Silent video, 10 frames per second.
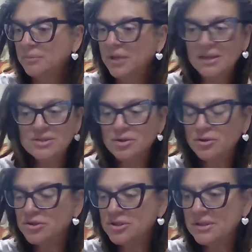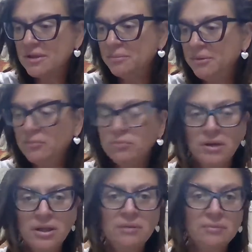Cancer, you're just going to be
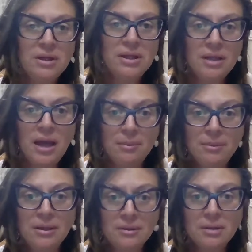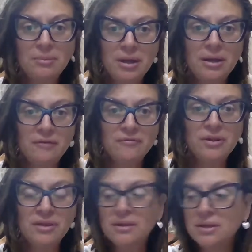really, really happy about
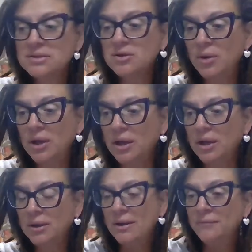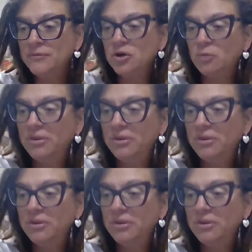everything that's going on.